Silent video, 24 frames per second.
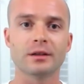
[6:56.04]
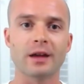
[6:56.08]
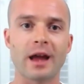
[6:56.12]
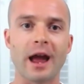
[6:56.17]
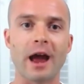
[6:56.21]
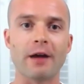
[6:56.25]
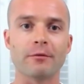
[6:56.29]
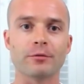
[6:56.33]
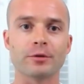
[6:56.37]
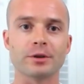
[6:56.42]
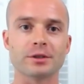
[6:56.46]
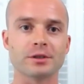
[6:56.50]

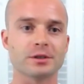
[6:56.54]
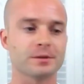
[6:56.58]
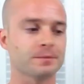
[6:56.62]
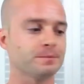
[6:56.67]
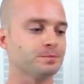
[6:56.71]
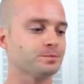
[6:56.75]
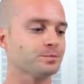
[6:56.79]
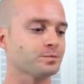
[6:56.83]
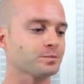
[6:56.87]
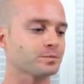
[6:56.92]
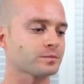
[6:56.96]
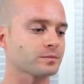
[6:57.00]
average.
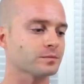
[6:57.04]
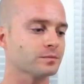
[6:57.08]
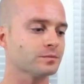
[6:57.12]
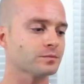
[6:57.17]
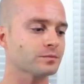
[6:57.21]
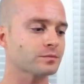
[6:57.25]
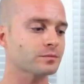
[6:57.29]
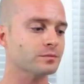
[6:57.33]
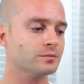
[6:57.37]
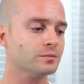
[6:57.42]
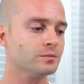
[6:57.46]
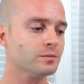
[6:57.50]

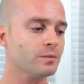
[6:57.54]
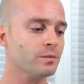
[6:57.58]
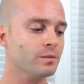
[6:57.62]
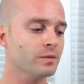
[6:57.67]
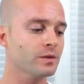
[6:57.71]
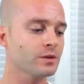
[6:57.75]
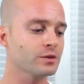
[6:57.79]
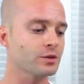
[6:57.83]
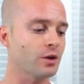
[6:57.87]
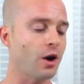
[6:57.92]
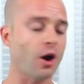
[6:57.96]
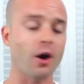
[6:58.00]

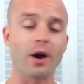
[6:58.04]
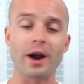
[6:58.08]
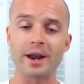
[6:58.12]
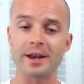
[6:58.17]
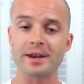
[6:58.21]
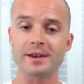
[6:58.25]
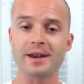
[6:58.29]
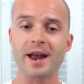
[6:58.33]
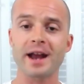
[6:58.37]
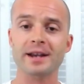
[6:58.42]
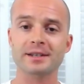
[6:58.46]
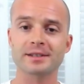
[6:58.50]
So, all
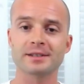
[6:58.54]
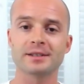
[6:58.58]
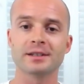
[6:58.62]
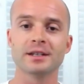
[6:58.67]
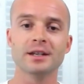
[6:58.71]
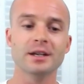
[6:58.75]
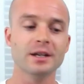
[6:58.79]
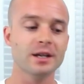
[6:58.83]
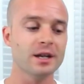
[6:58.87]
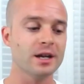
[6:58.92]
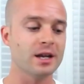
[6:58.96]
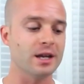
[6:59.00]
right, next
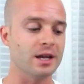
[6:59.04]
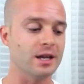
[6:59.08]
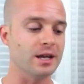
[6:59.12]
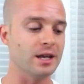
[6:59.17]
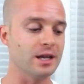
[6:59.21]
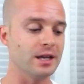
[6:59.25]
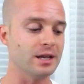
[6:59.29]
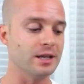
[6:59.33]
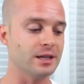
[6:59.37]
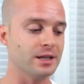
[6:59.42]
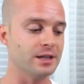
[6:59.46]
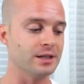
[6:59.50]

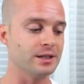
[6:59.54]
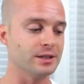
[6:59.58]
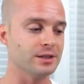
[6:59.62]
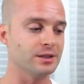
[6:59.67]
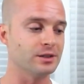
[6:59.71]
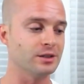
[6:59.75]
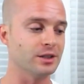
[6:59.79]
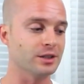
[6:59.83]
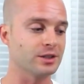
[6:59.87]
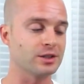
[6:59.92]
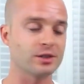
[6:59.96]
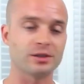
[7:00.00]

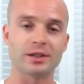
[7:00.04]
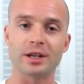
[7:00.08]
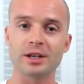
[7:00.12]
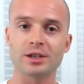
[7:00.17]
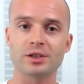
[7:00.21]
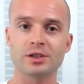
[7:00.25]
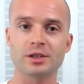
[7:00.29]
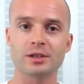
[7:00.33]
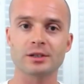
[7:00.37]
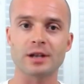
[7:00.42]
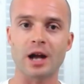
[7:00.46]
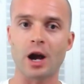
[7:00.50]
is
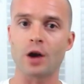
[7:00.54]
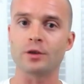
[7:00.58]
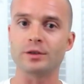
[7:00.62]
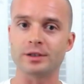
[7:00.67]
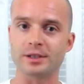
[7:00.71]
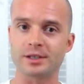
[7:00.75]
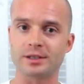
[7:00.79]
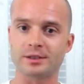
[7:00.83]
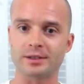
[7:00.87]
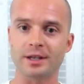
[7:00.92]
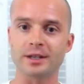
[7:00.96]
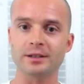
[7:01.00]
distinction. How
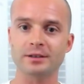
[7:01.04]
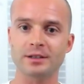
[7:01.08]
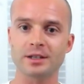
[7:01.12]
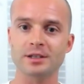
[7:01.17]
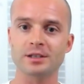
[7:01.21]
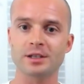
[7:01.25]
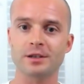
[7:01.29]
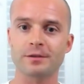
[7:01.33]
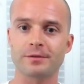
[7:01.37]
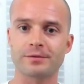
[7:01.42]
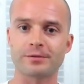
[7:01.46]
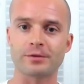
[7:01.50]
distinct
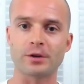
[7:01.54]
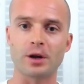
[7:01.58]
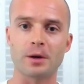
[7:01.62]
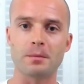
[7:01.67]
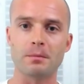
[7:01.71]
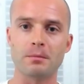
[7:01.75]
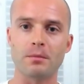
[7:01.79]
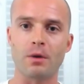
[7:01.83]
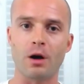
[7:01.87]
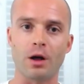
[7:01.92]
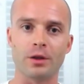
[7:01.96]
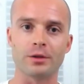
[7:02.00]
is it
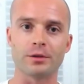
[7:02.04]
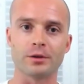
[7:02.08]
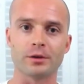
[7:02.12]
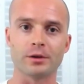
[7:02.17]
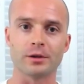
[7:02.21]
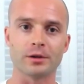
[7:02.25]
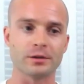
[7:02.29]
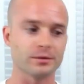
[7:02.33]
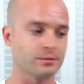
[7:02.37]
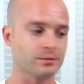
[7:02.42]
from other